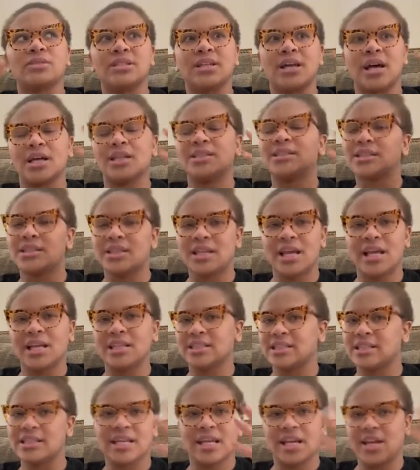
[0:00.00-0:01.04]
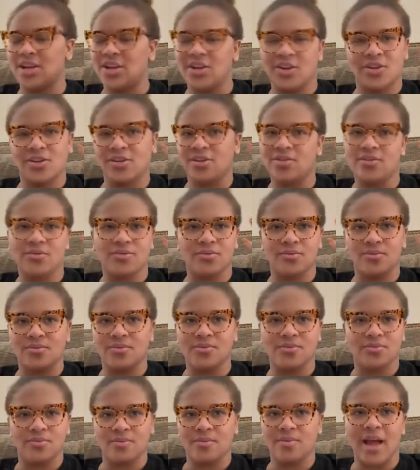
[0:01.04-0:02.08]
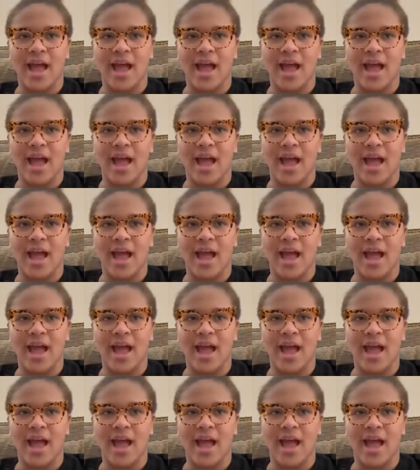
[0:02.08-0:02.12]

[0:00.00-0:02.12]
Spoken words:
does things that you